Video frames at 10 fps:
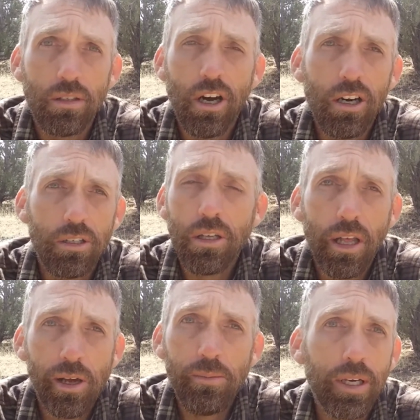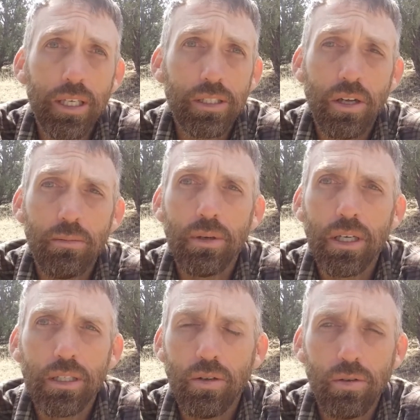Hard to tell how big he's going to be.
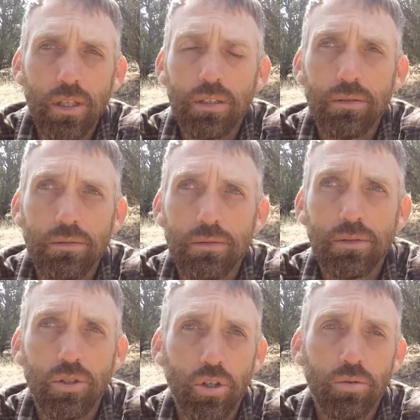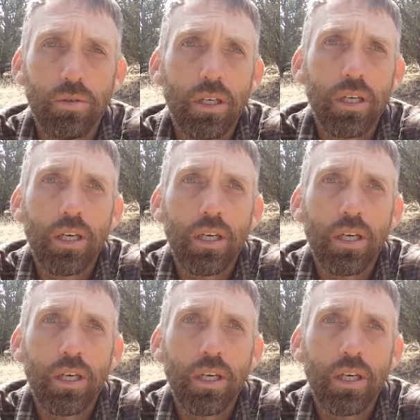It's only June.